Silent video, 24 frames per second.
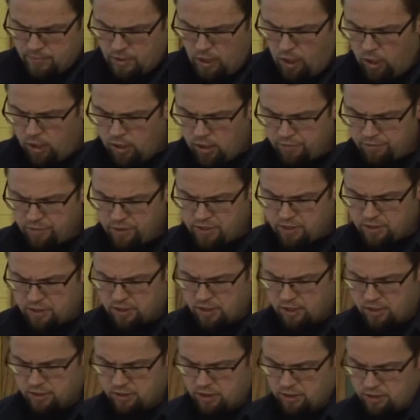All of these
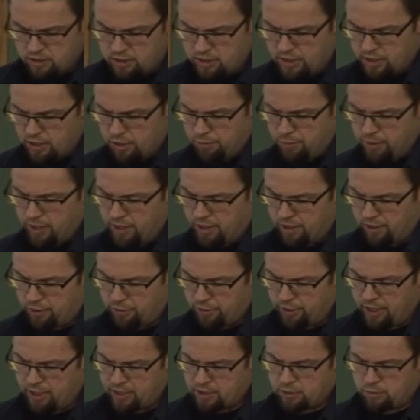citizens need to be in
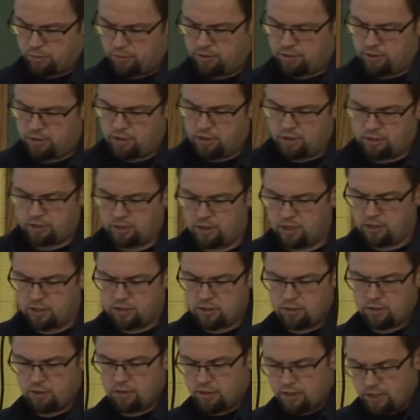agreement with the
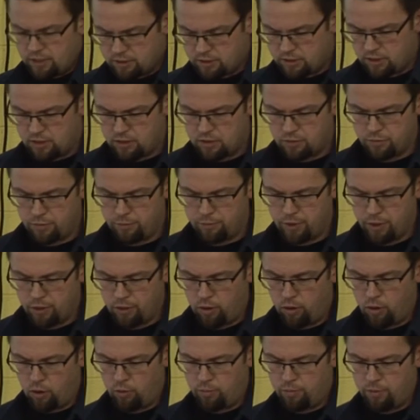distance, distance from their
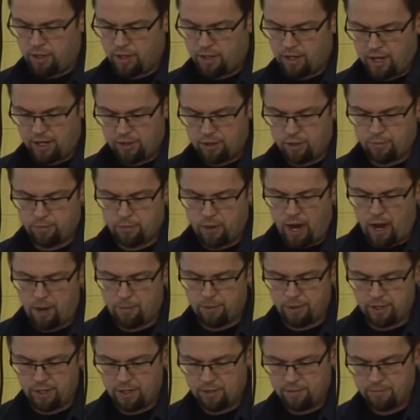home and their
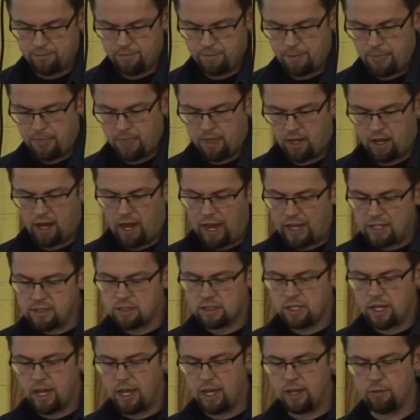property. I
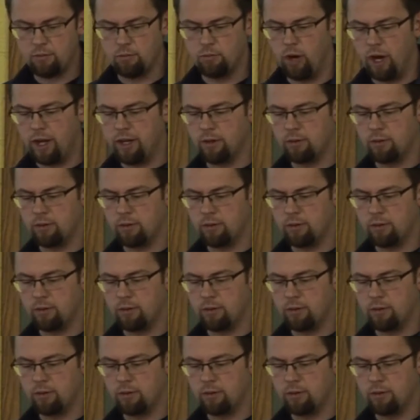say, right